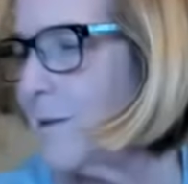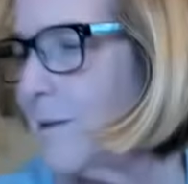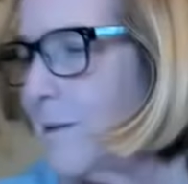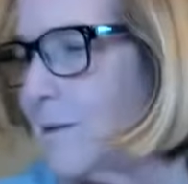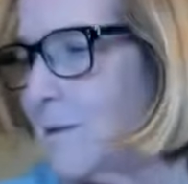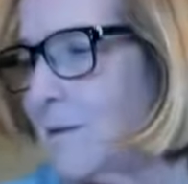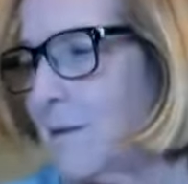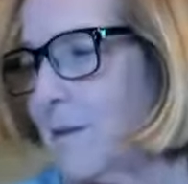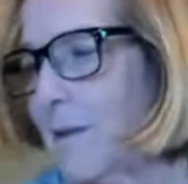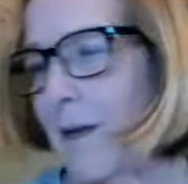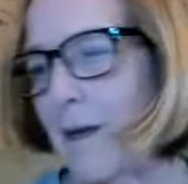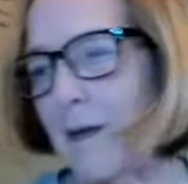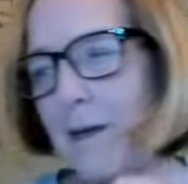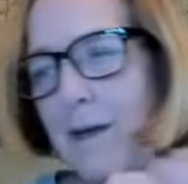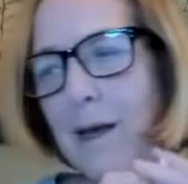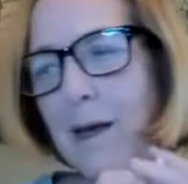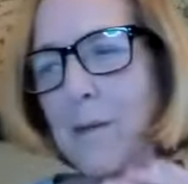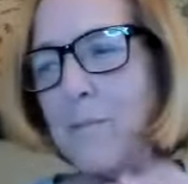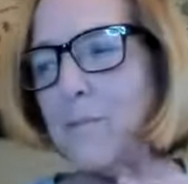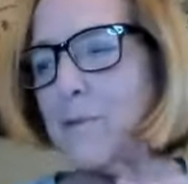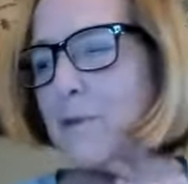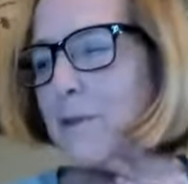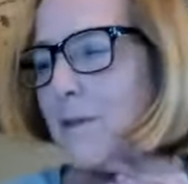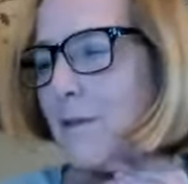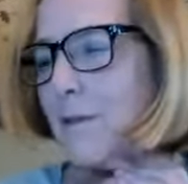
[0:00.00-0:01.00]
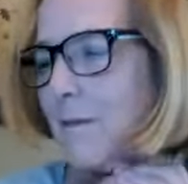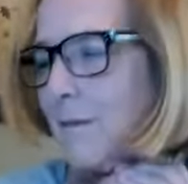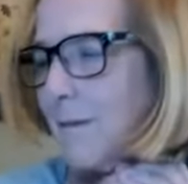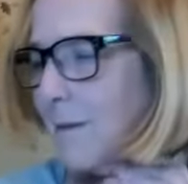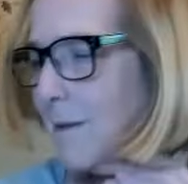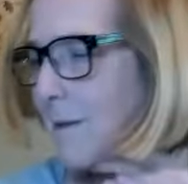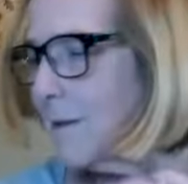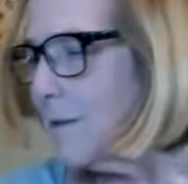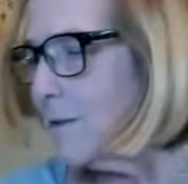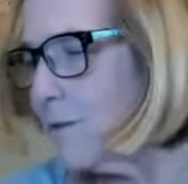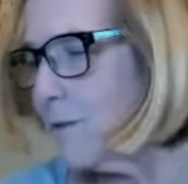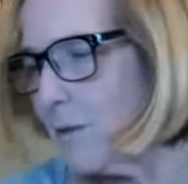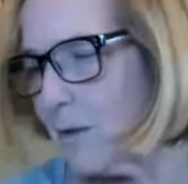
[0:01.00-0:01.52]
this. I
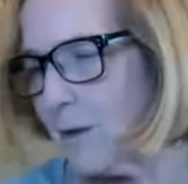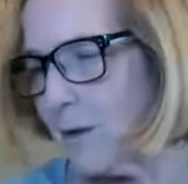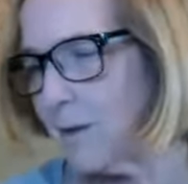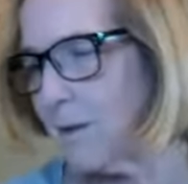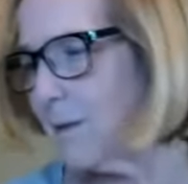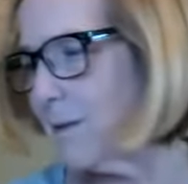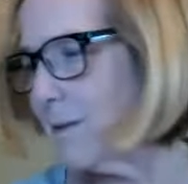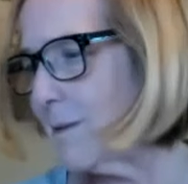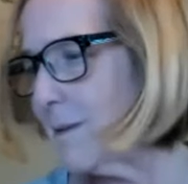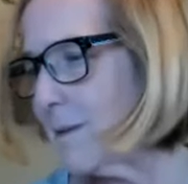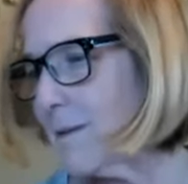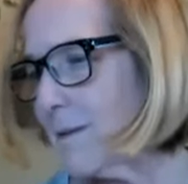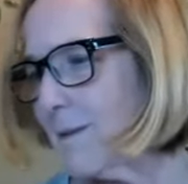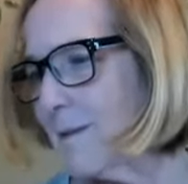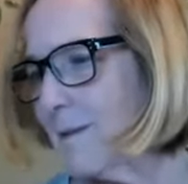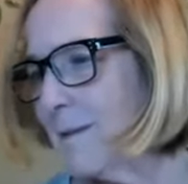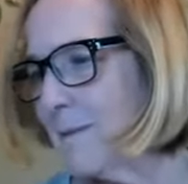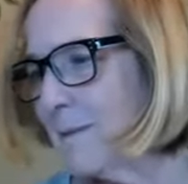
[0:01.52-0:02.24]
absolutely adore this.